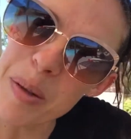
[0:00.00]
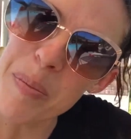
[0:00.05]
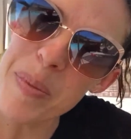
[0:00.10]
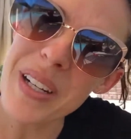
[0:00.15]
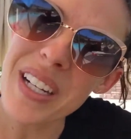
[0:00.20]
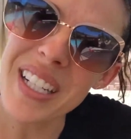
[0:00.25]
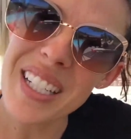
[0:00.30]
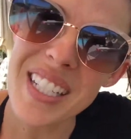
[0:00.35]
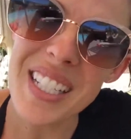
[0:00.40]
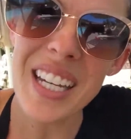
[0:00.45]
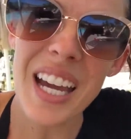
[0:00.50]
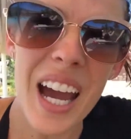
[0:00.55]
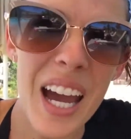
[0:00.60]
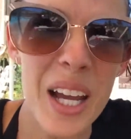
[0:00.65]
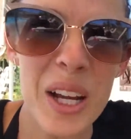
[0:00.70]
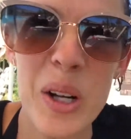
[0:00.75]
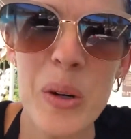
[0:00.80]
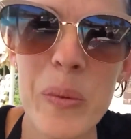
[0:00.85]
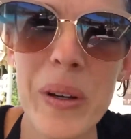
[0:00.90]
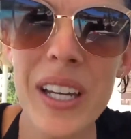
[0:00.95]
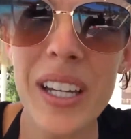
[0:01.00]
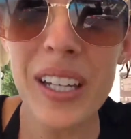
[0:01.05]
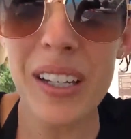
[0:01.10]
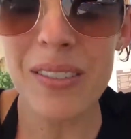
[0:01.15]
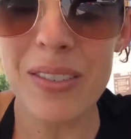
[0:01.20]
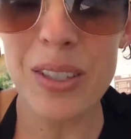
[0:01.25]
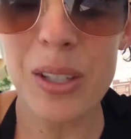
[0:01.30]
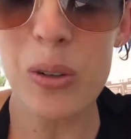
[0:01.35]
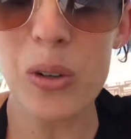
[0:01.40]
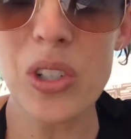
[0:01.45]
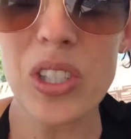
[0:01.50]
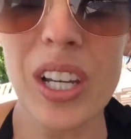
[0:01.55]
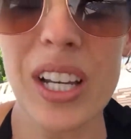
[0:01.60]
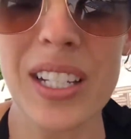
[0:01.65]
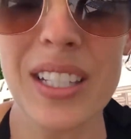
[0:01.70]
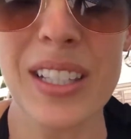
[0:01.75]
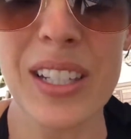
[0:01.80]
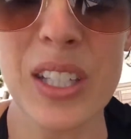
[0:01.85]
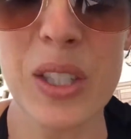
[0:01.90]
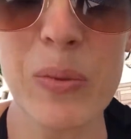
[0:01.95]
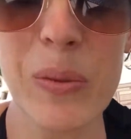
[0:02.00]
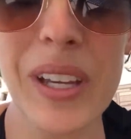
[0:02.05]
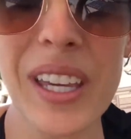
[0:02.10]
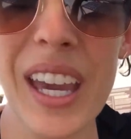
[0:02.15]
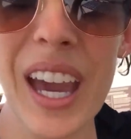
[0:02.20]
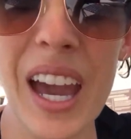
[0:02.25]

up an entire week of socializing this week.